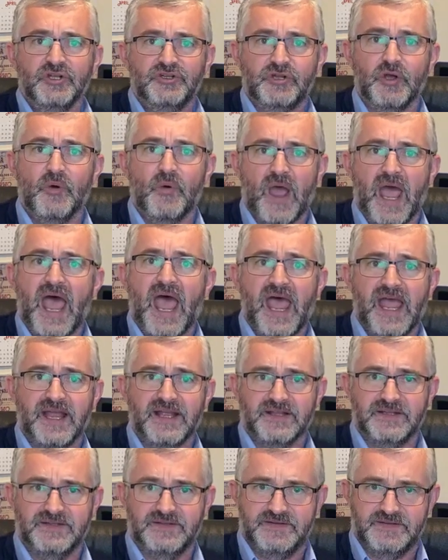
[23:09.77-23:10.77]
to
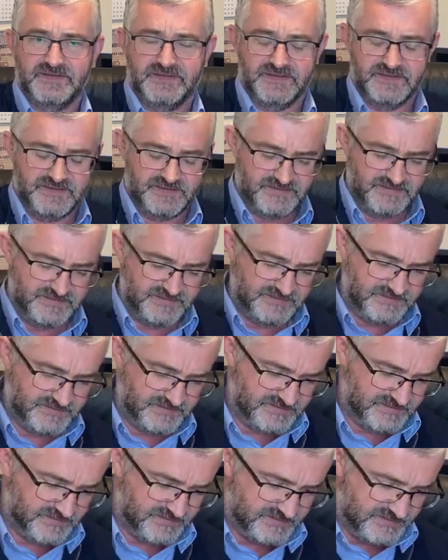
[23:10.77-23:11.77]
act.
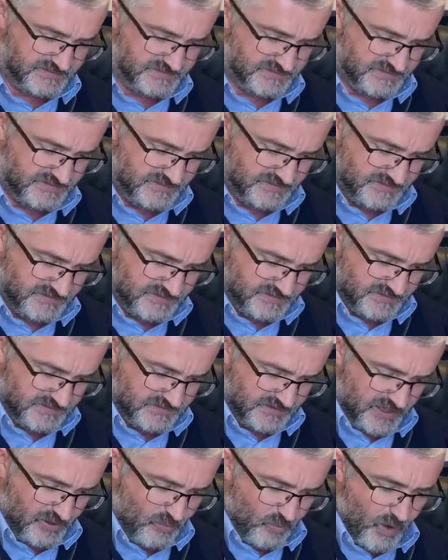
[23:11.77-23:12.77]

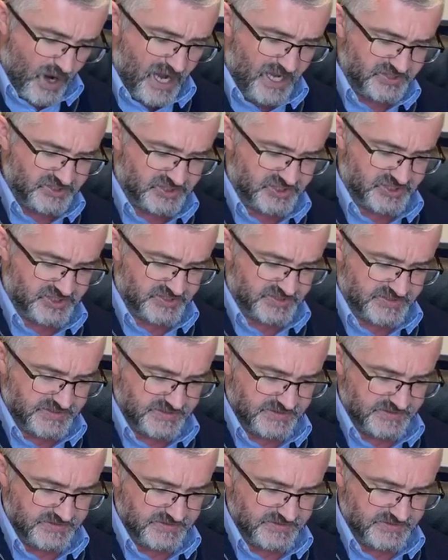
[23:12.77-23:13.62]
They watched,